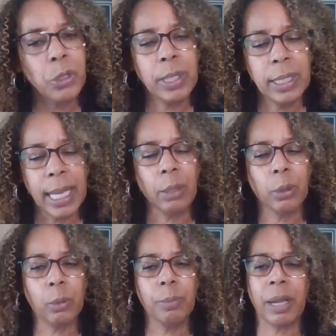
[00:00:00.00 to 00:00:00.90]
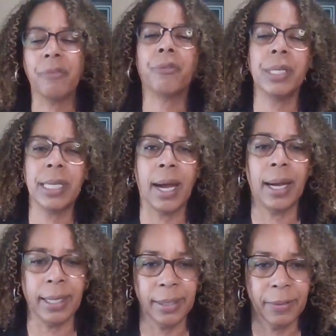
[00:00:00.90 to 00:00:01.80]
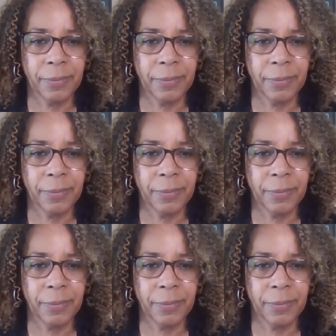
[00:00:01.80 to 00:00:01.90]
you to download my free guide.